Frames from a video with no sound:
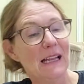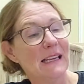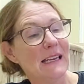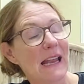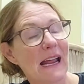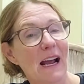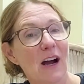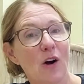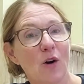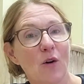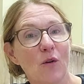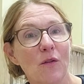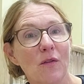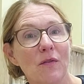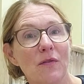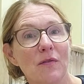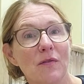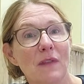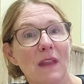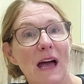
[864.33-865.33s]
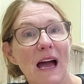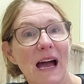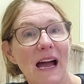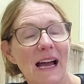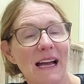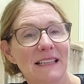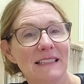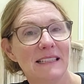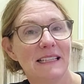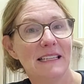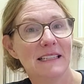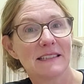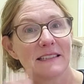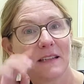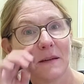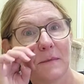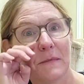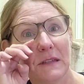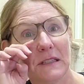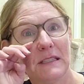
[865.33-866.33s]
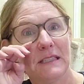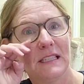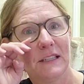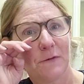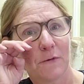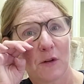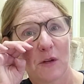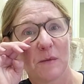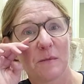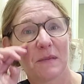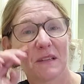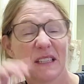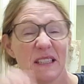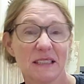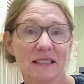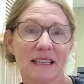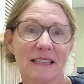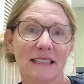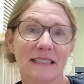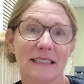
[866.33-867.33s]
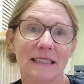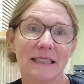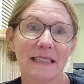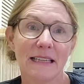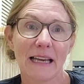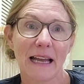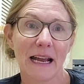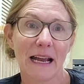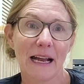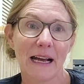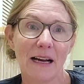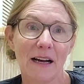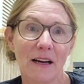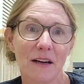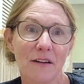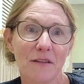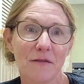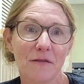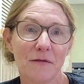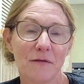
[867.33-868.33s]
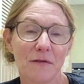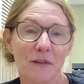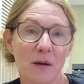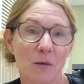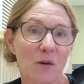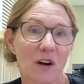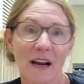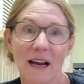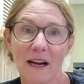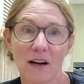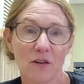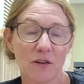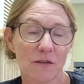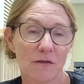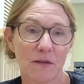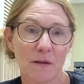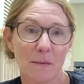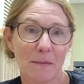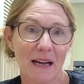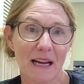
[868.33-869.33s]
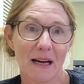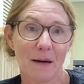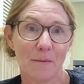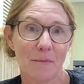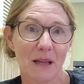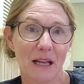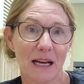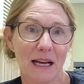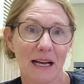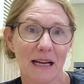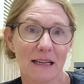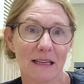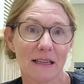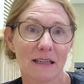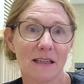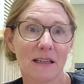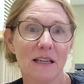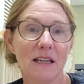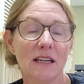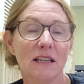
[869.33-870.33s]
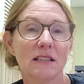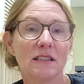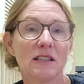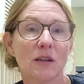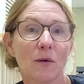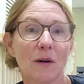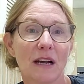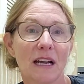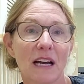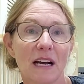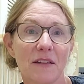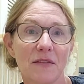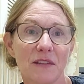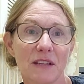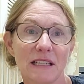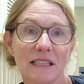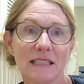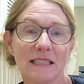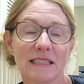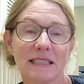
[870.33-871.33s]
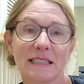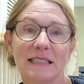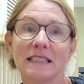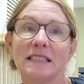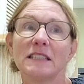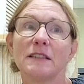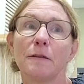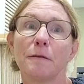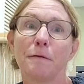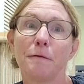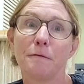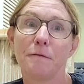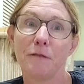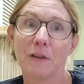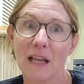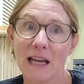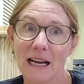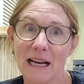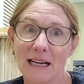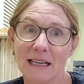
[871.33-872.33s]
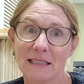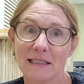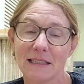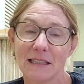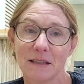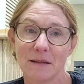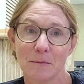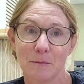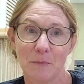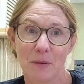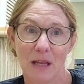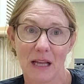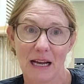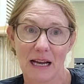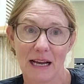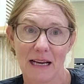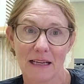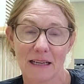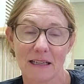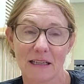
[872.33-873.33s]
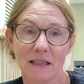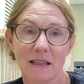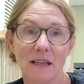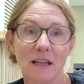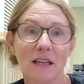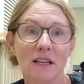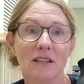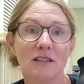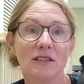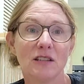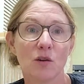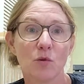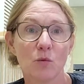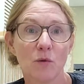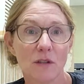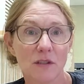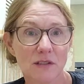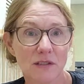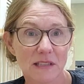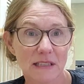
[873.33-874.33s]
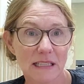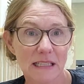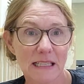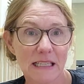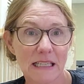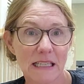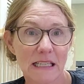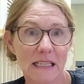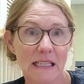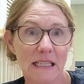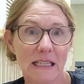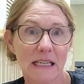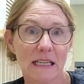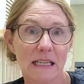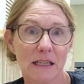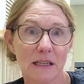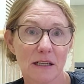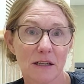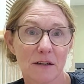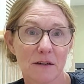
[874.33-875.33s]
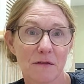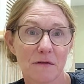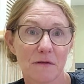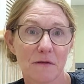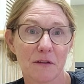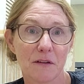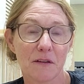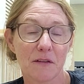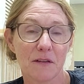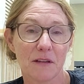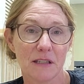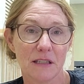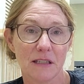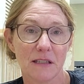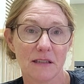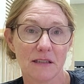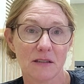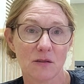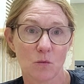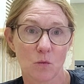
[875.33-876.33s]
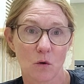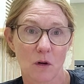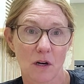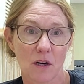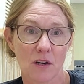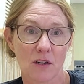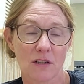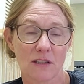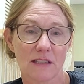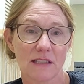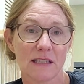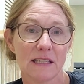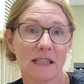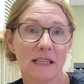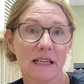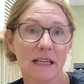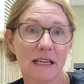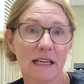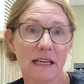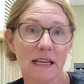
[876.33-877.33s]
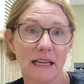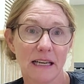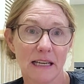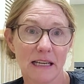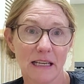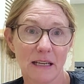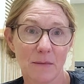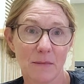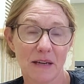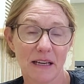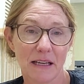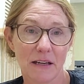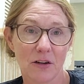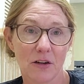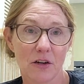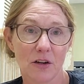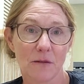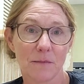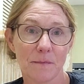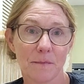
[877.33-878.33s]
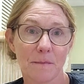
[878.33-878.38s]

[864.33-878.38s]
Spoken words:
Now, I had to get something different because they were out of the matte black. So I got this and it's flat black. So we'll see if this works any better.